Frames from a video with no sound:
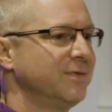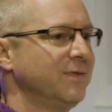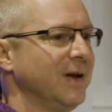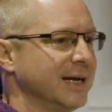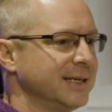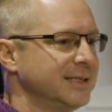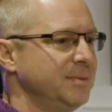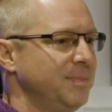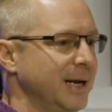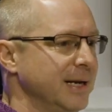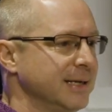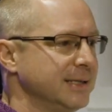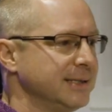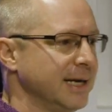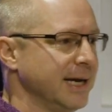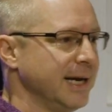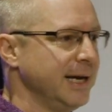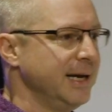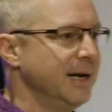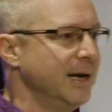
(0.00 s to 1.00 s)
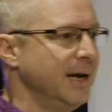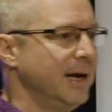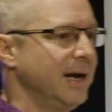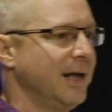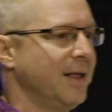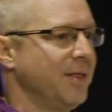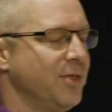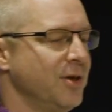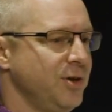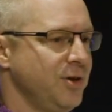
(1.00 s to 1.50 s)
flexibility
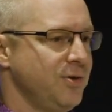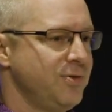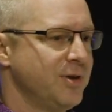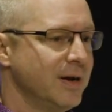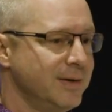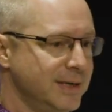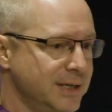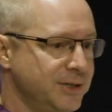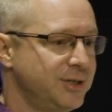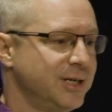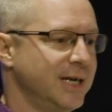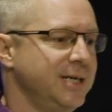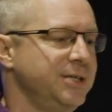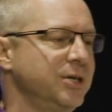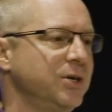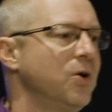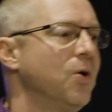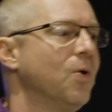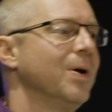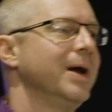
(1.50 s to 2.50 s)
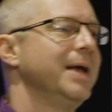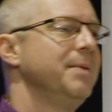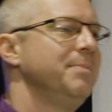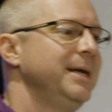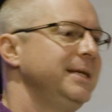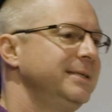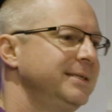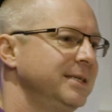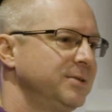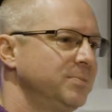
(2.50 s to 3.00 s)
that you don't need to change your core. It
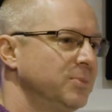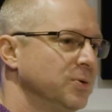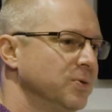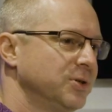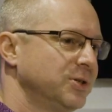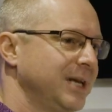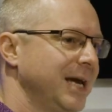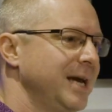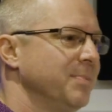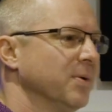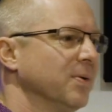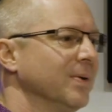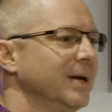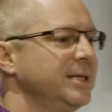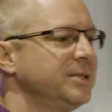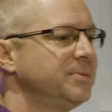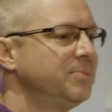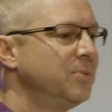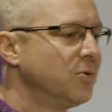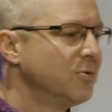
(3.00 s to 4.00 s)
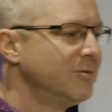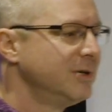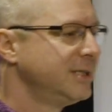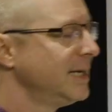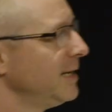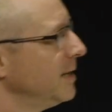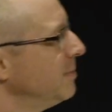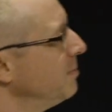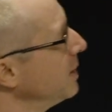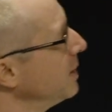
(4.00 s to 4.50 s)
means it's more stable, it's more resilient,